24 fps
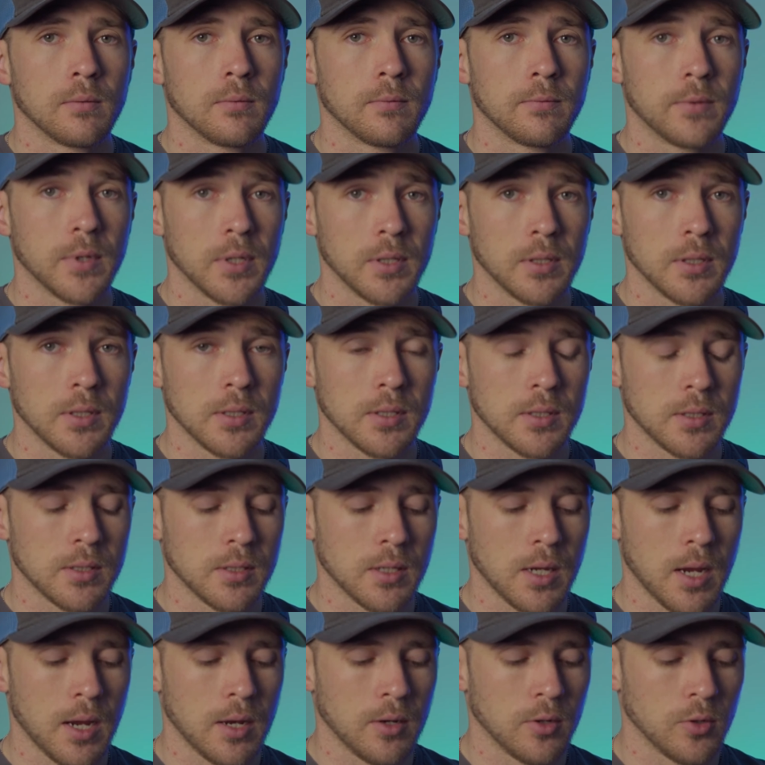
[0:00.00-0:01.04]
Fitness
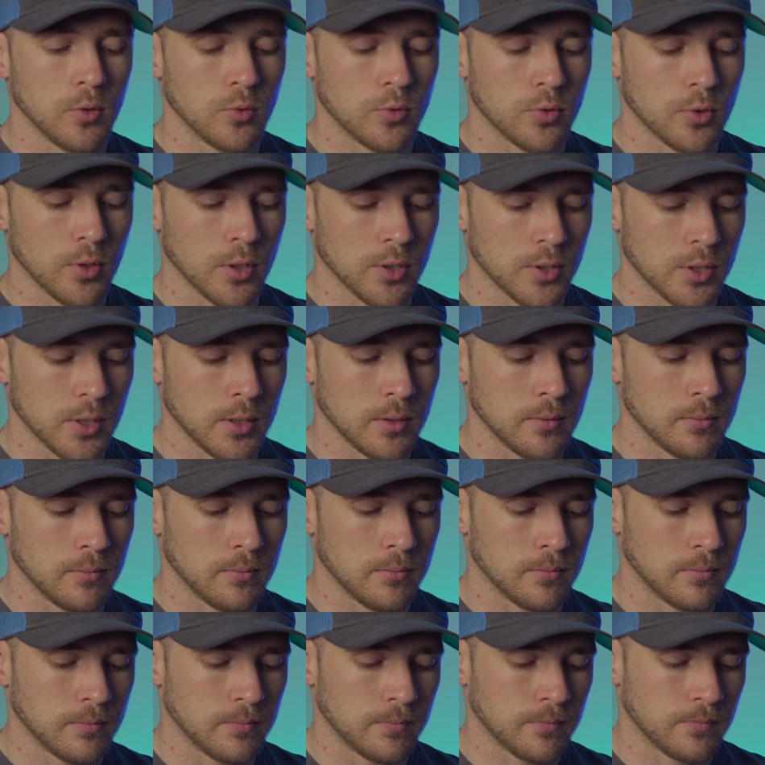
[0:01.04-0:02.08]
and nutrition.
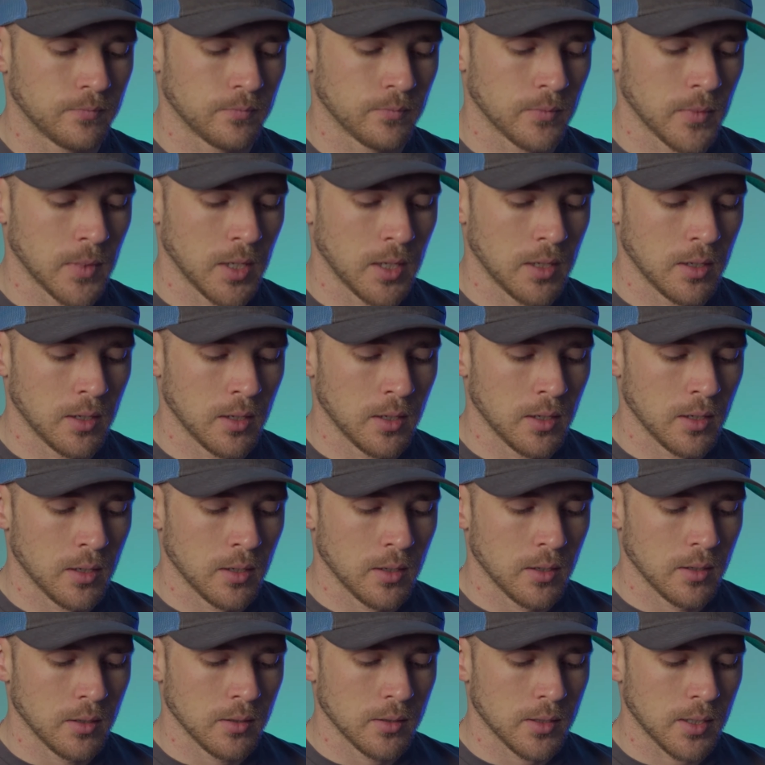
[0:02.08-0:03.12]

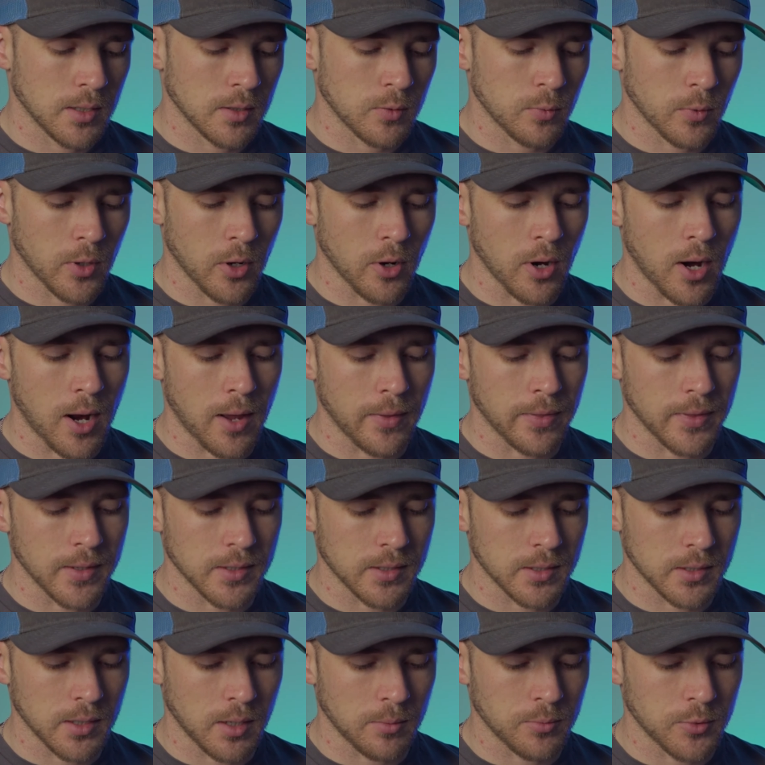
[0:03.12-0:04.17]
Since we are on this
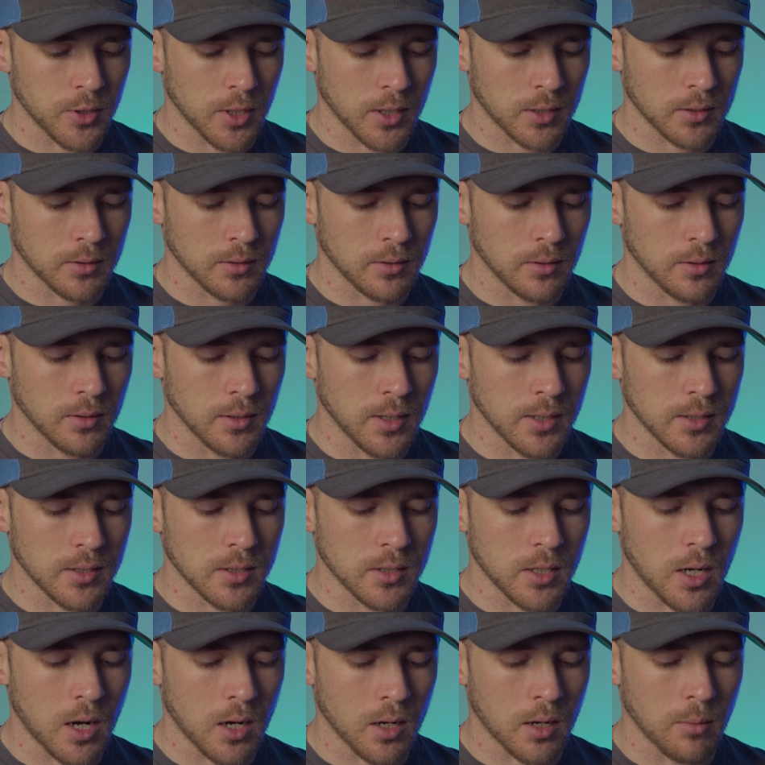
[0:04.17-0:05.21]
subject, let's
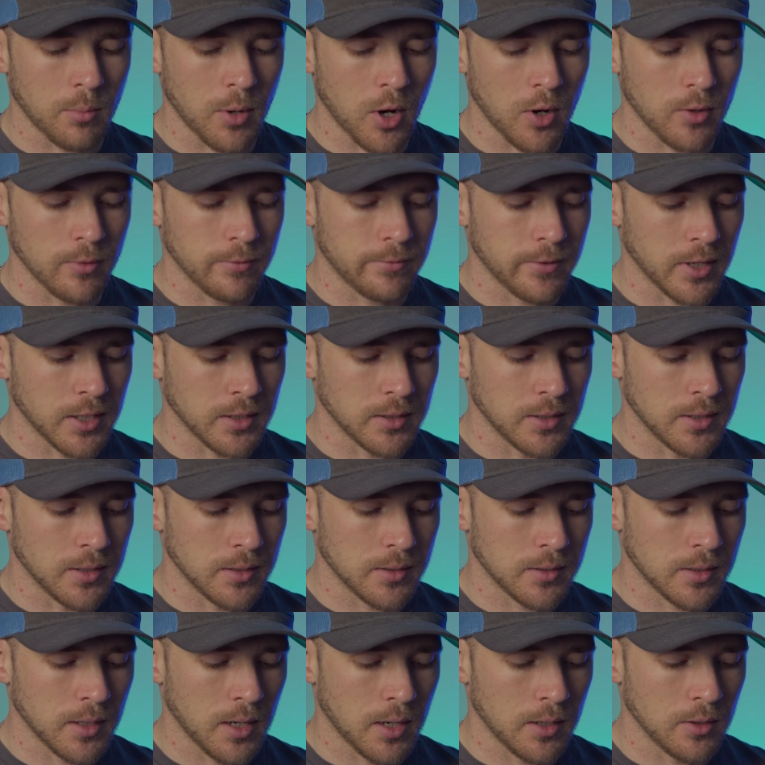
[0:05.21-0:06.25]
talk about
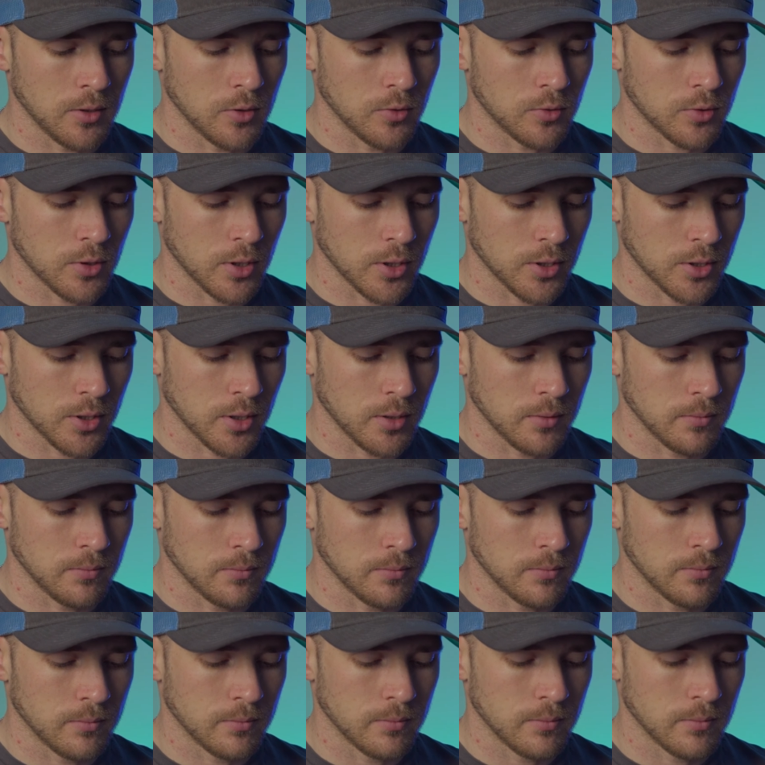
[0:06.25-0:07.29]
fitness and nutrition.
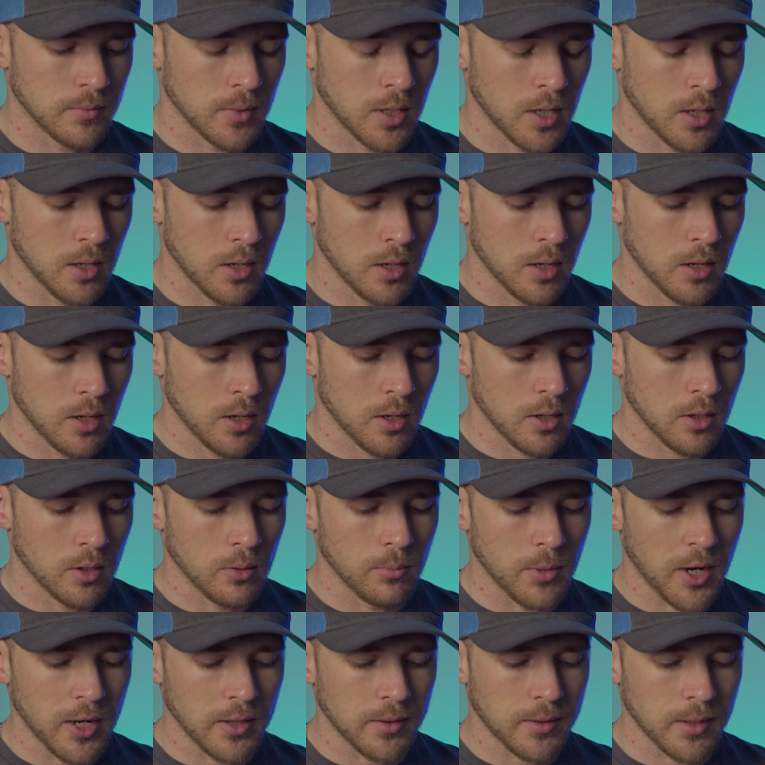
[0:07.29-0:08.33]
You
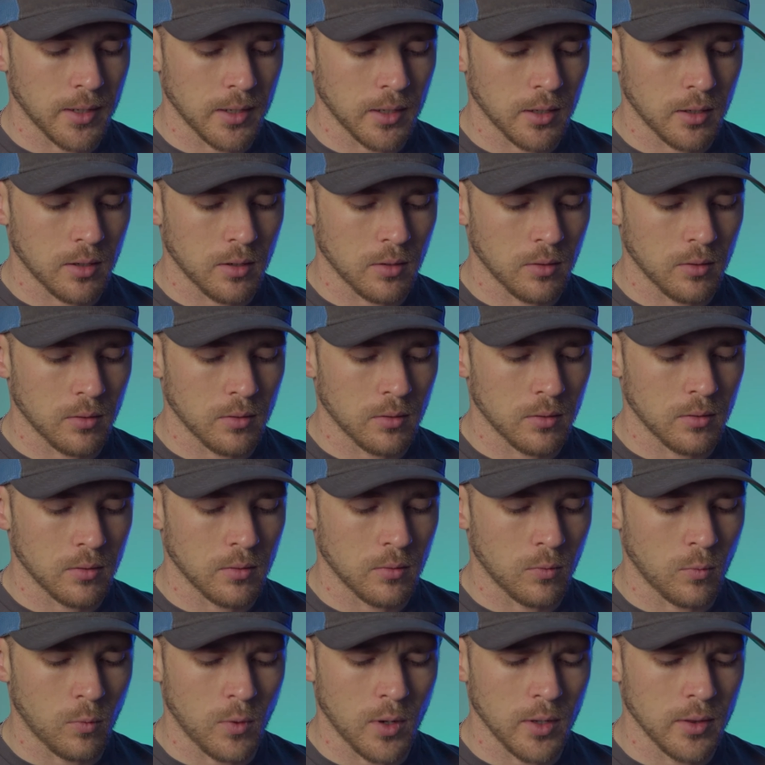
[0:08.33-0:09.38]
might think,
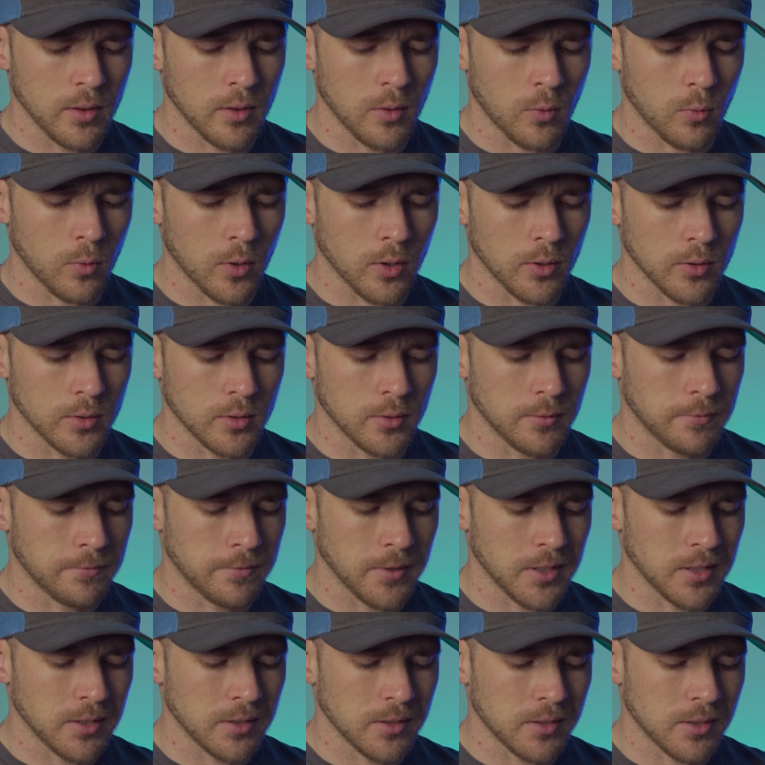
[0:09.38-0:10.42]
what in the world do
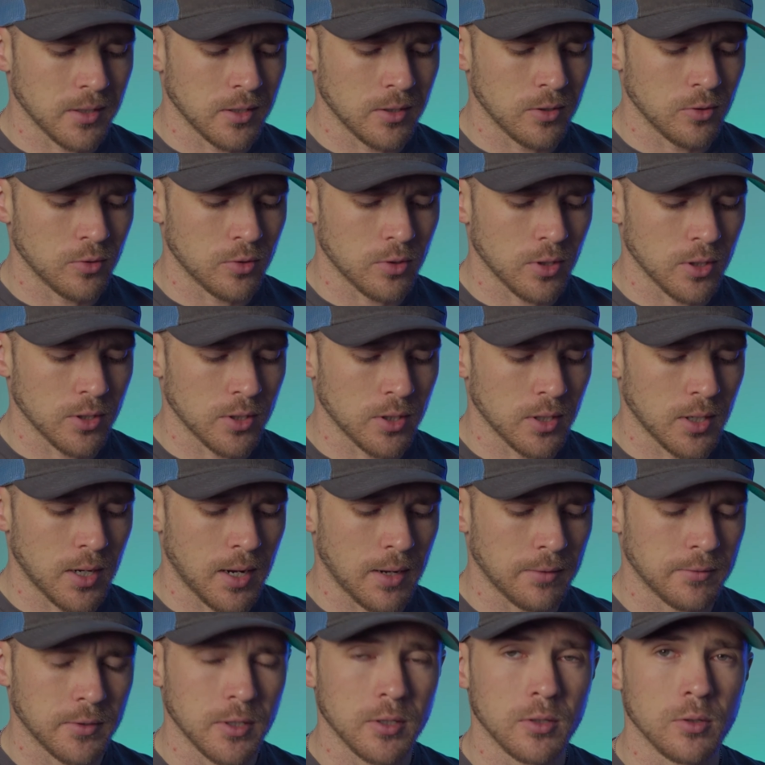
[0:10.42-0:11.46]
fitness and nutrition
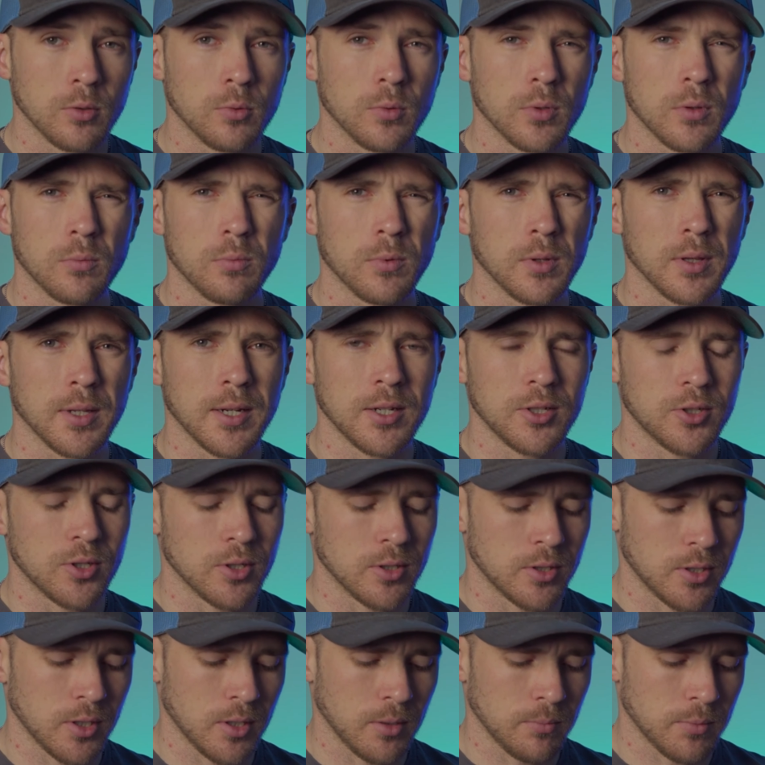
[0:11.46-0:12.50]
have to do with
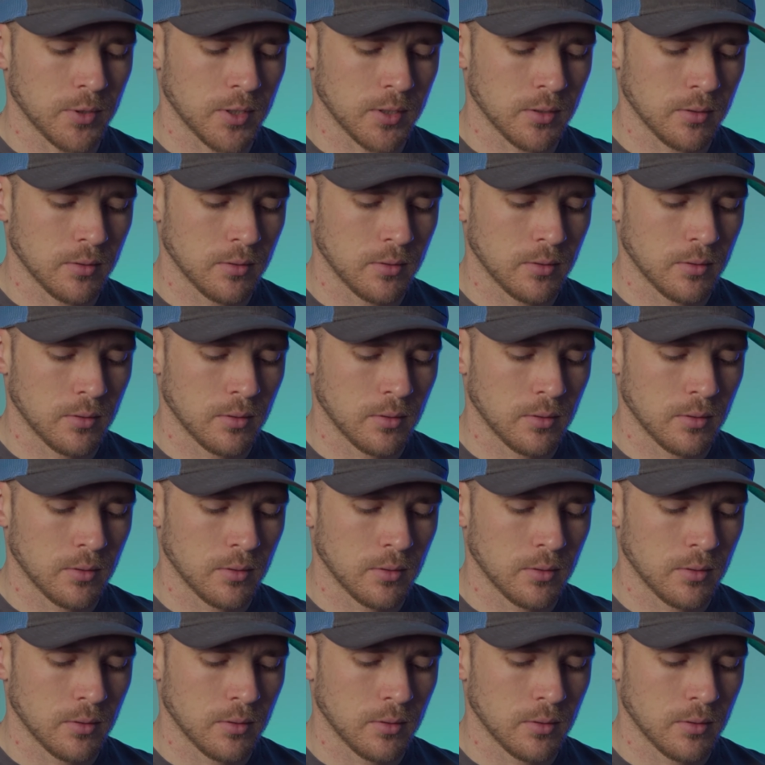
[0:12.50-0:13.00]
relationships?